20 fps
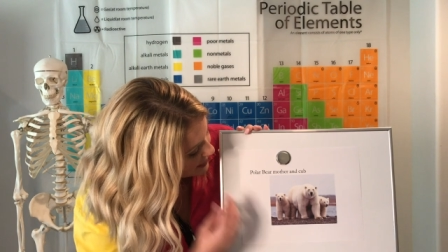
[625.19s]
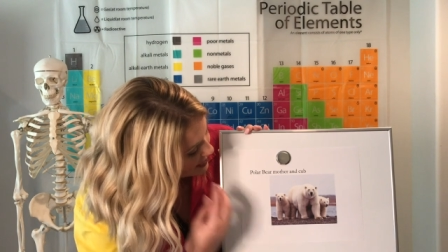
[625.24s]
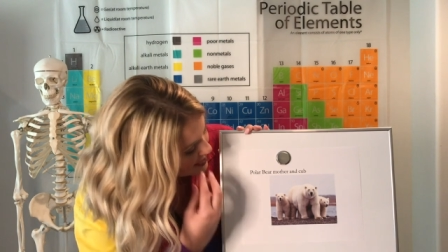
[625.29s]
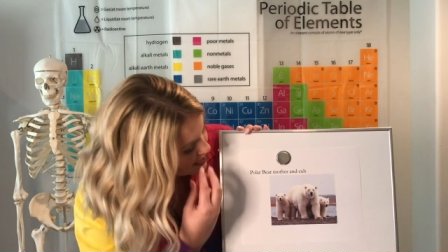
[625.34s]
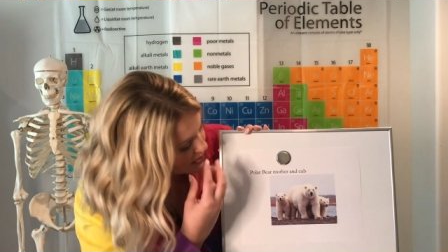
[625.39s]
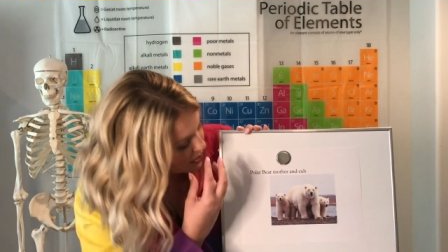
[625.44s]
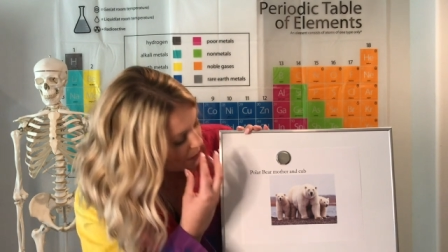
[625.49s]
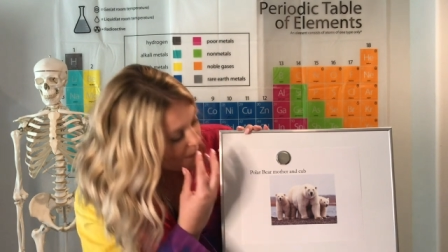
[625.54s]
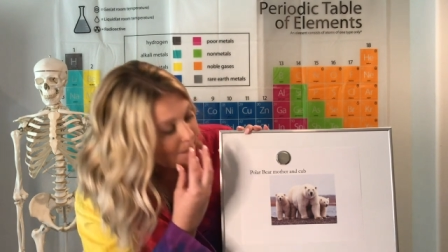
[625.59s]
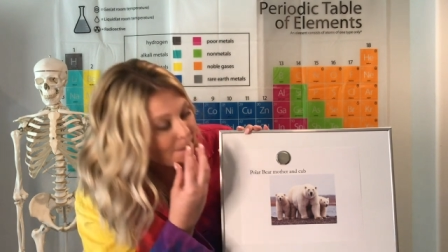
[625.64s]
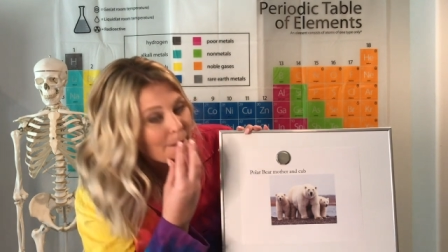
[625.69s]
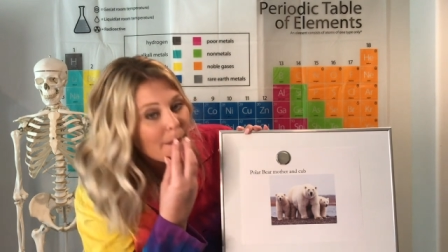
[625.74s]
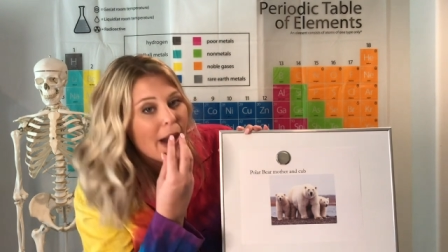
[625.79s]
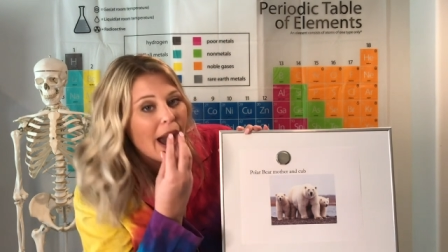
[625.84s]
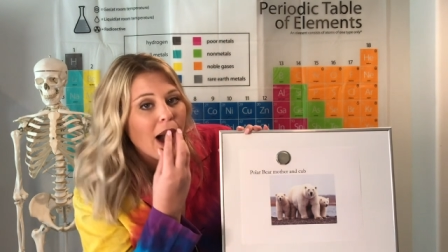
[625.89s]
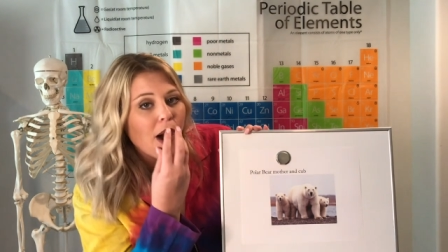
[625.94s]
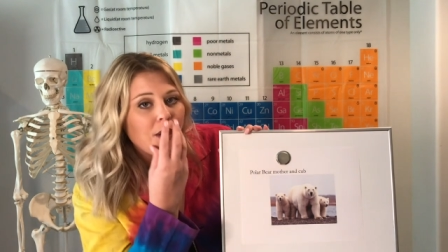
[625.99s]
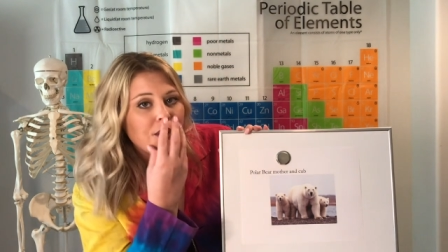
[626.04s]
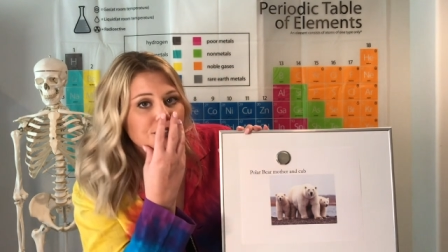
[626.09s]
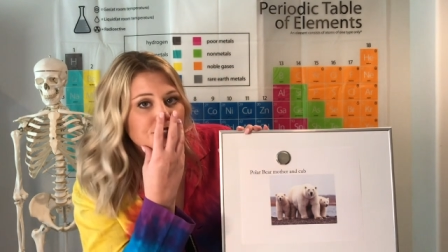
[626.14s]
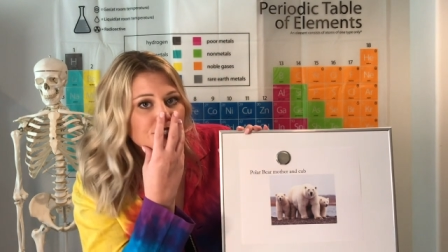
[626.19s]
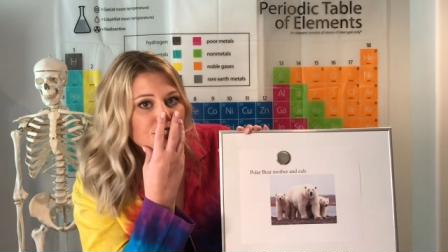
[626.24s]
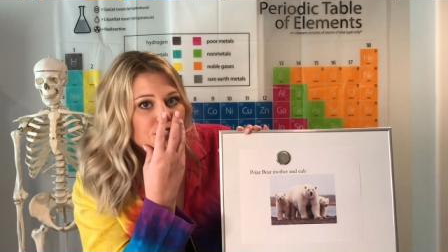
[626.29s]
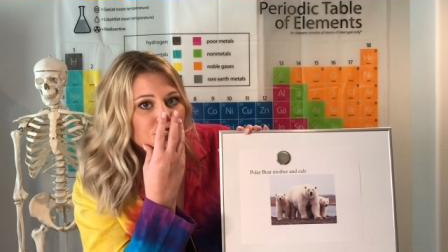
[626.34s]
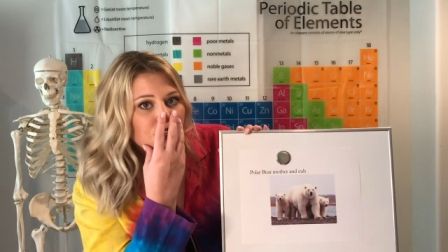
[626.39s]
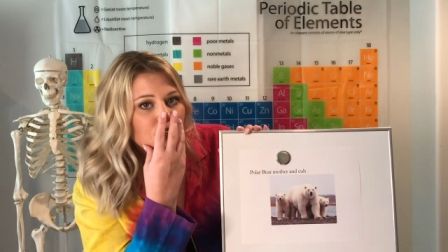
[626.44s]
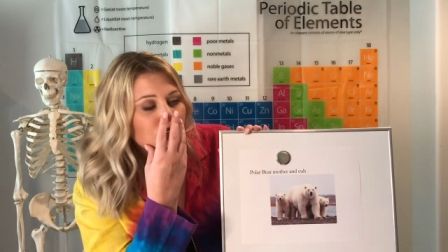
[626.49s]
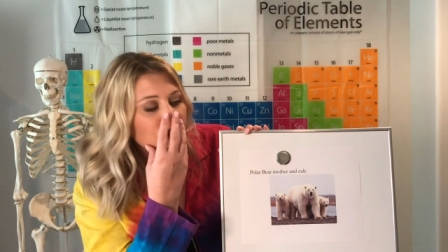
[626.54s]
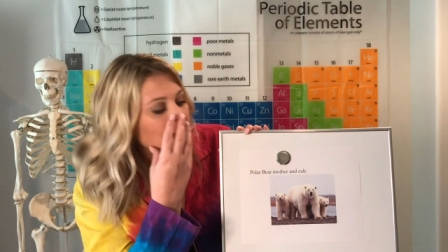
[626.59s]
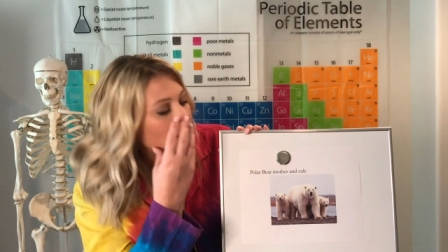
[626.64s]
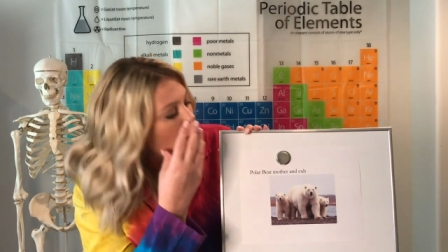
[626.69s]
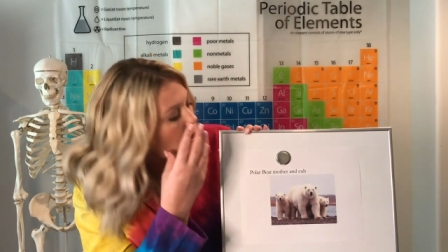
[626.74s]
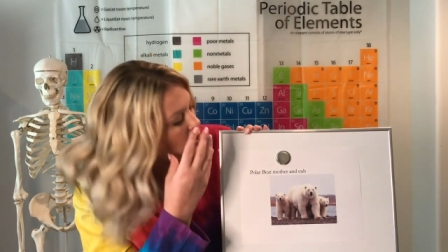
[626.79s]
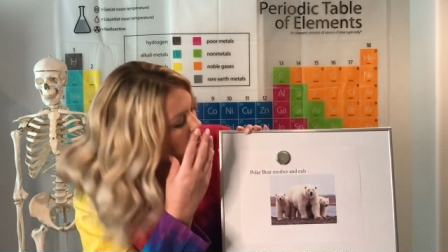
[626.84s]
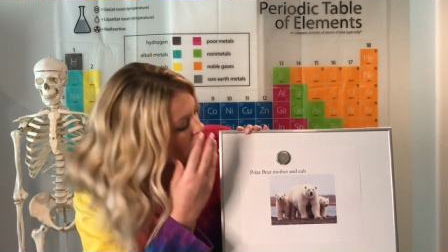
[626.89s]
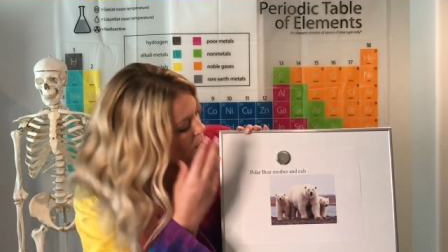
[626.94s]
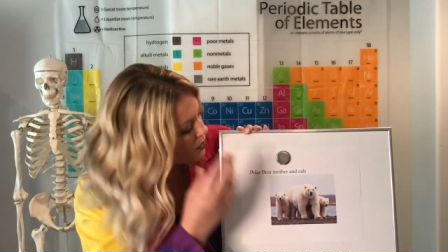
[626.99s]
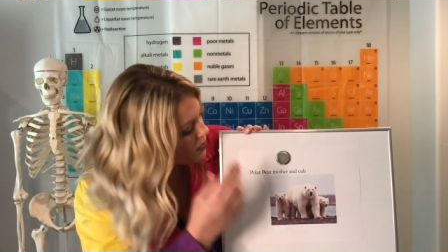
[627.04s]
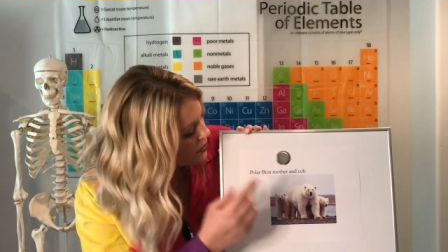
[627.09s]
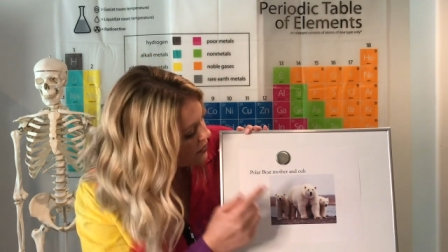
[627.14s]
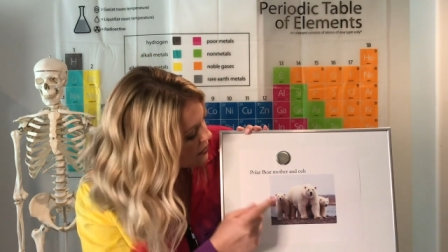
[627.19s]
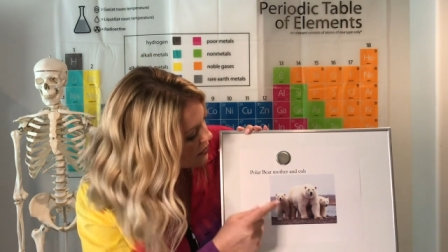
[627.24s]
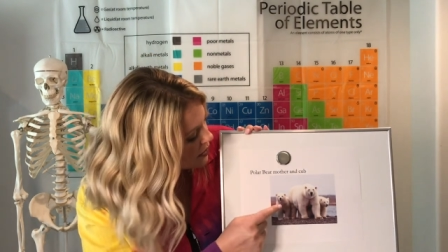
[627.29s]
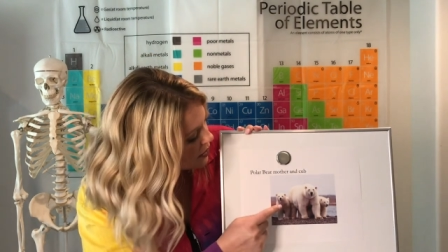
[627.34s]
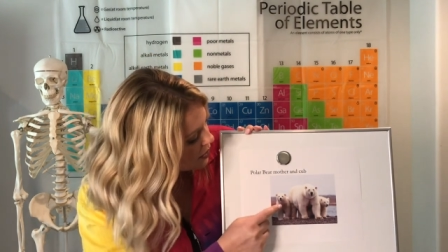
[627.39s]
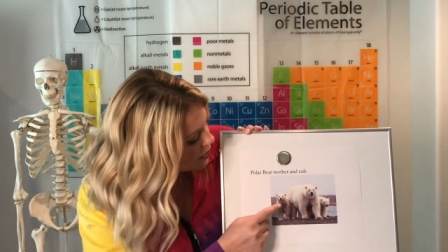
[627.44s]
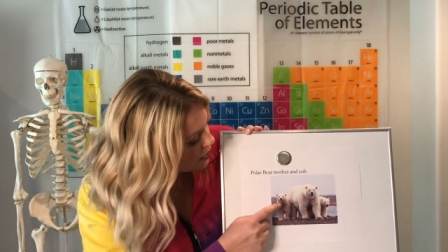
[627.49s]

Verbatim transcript: is their mouths and their nose.